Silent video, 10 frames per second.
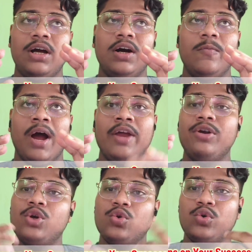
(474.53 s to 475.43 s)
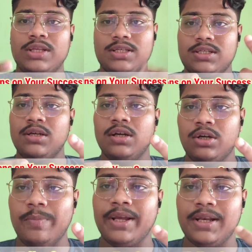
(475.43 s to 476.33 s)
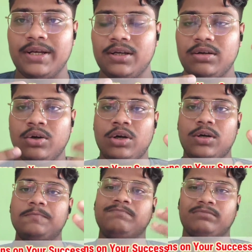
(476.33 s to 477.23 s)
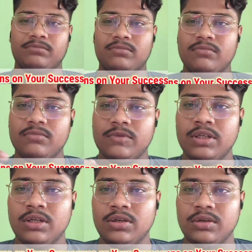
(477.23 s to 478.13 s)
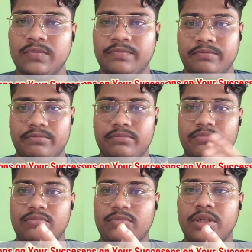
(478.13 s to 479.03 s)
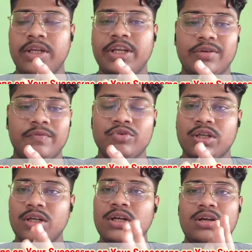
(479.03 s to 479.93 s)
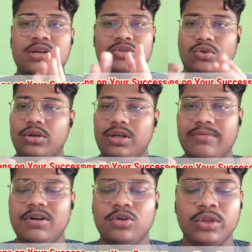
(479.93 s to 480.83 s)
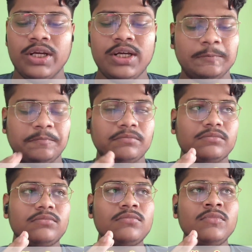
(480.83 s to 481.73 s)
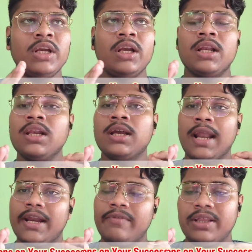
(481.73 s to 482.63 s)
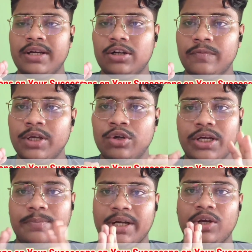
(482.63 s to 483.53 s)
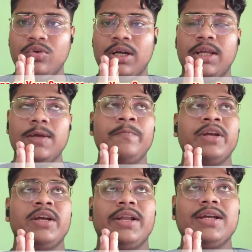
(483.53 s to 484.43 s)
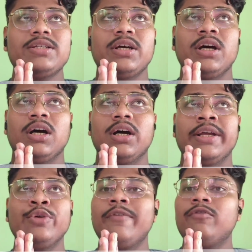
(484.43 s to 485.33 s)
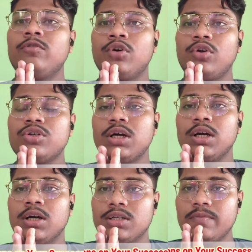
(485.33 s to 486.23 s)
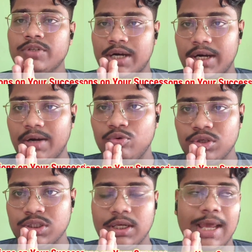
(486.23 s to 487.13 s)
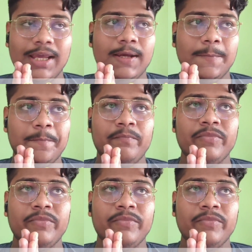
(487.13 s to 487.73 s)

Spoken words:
I will do this topic later or in near future. So never do that. Clarify that topic on that particular day. Next, you have to follow some standard books, like